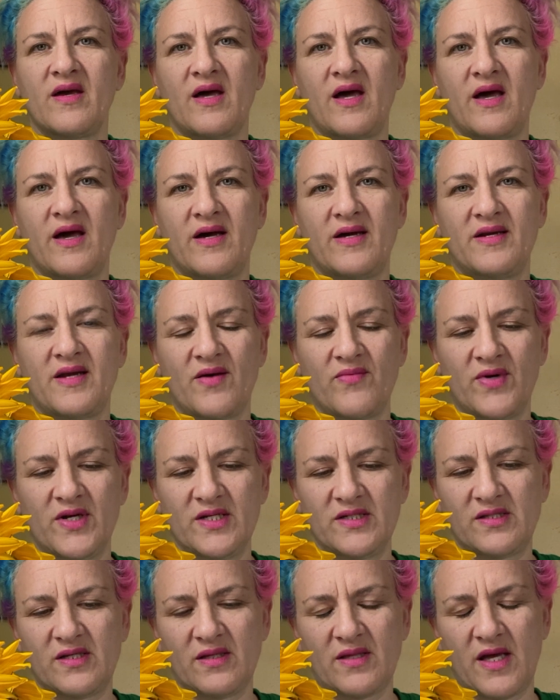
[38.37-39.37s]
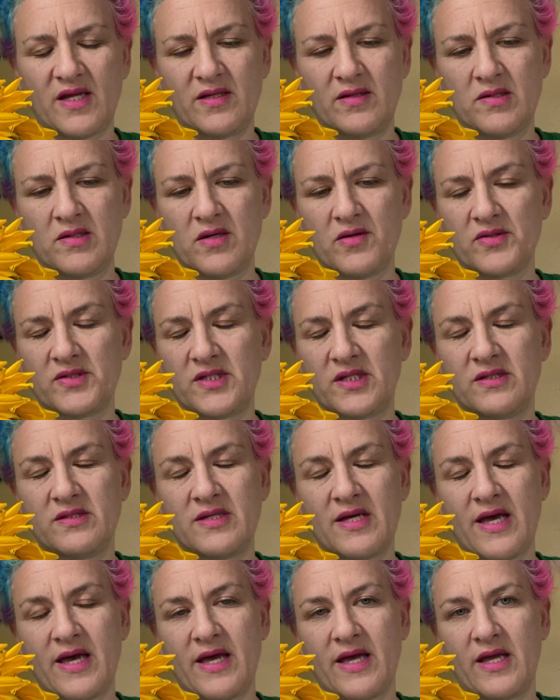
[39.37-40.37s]
I wanted to let you know
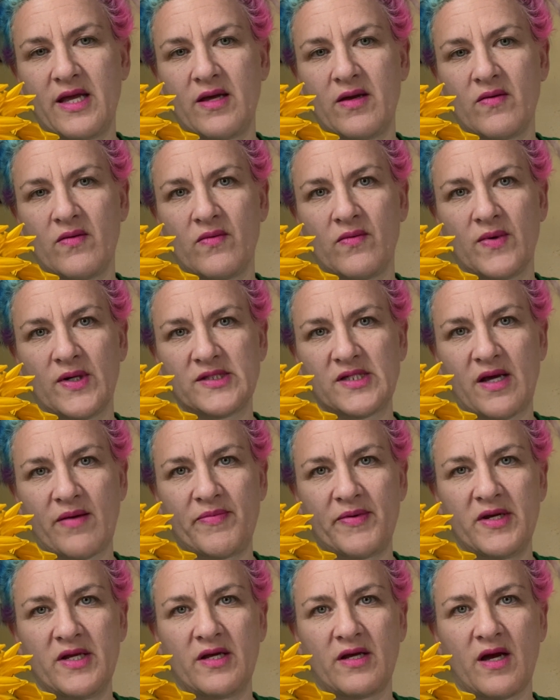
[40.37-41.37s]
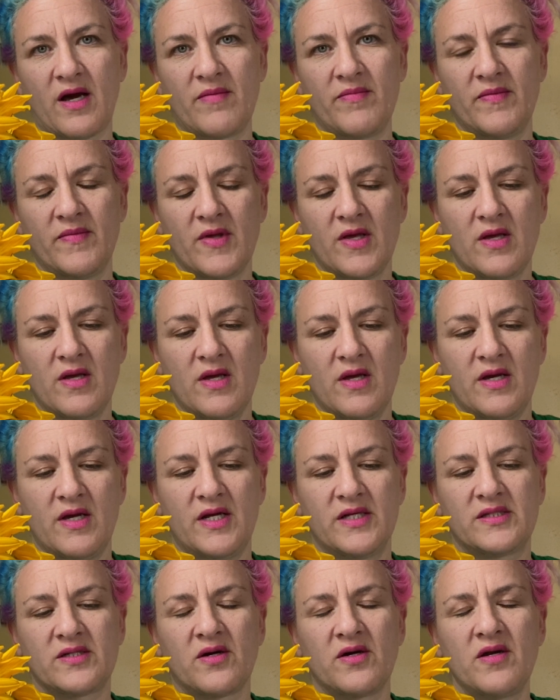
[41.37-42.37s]
today what's happening.
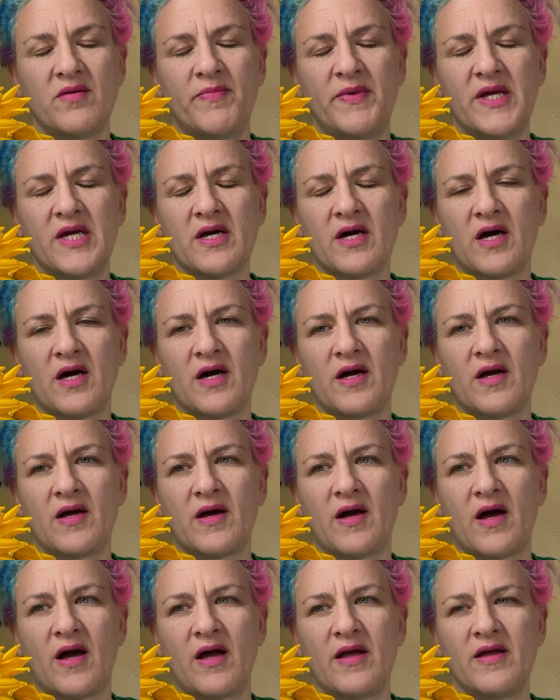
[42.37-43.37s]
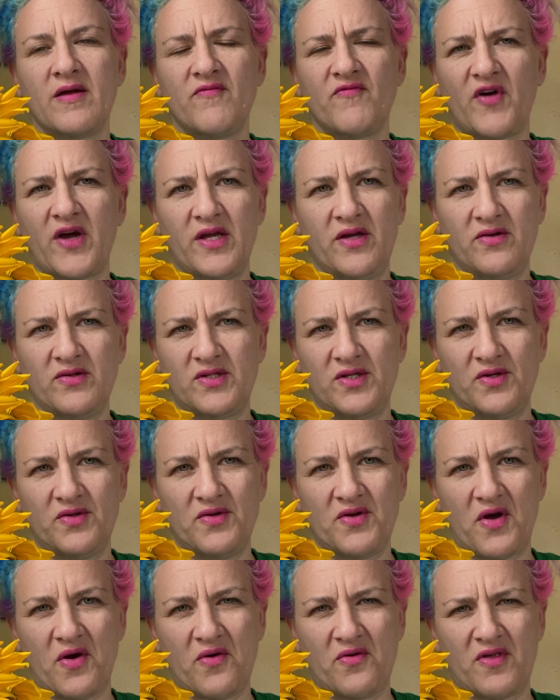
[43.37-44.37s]
I invite you to
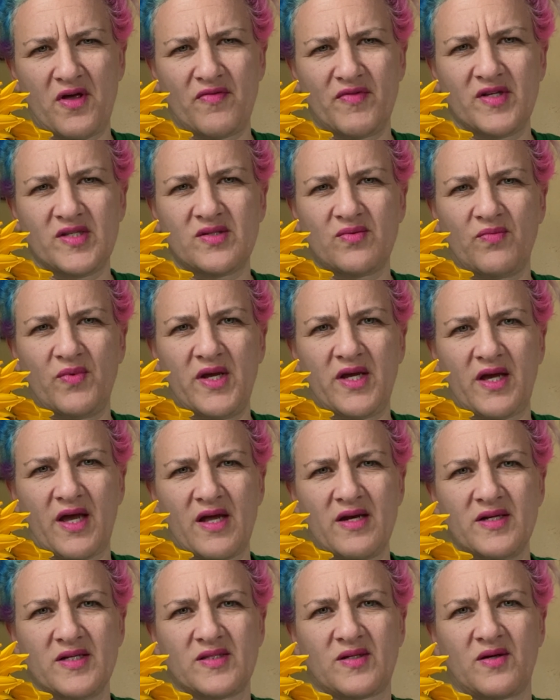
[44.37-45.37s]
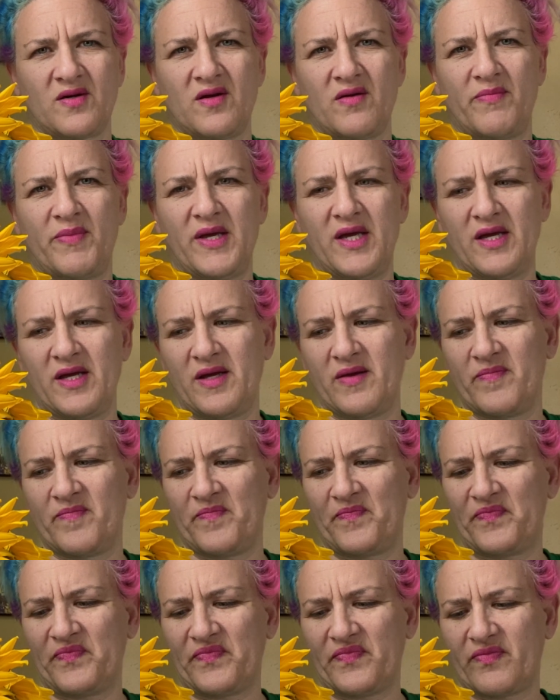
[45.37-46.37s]
know that this weekend is going to be
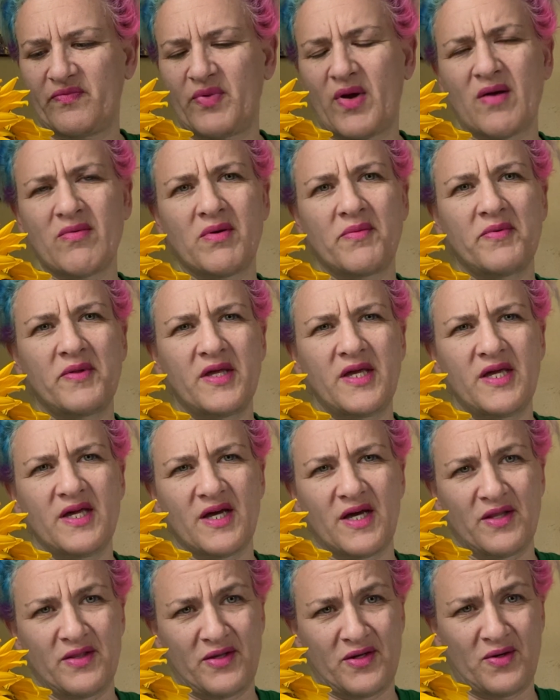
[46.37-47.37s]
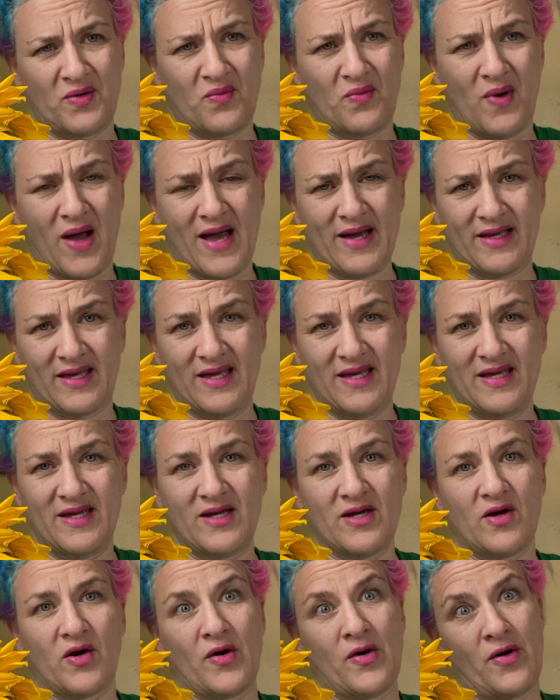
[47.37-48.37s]
probably a little
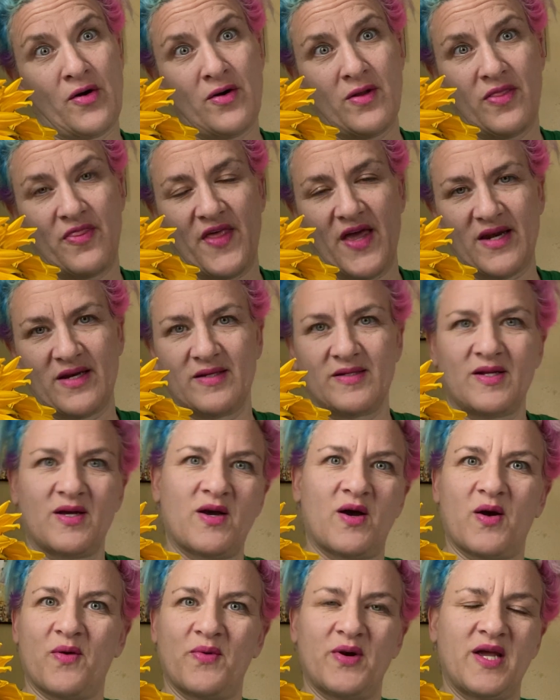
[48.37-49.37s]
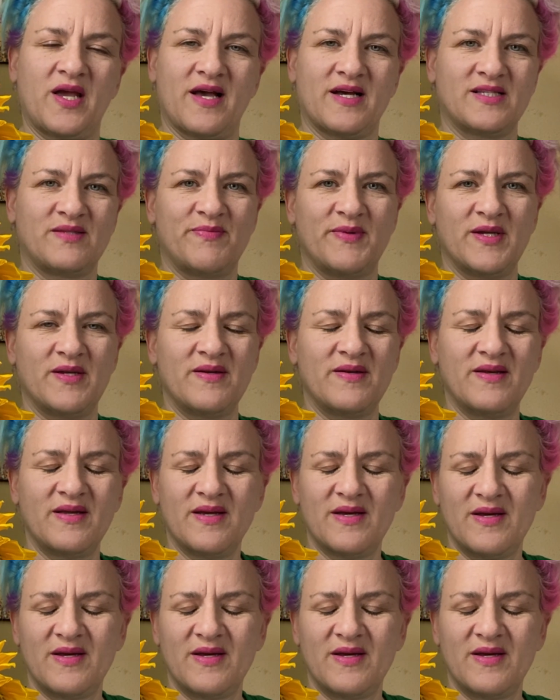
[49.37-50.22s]
wackier than it already has been.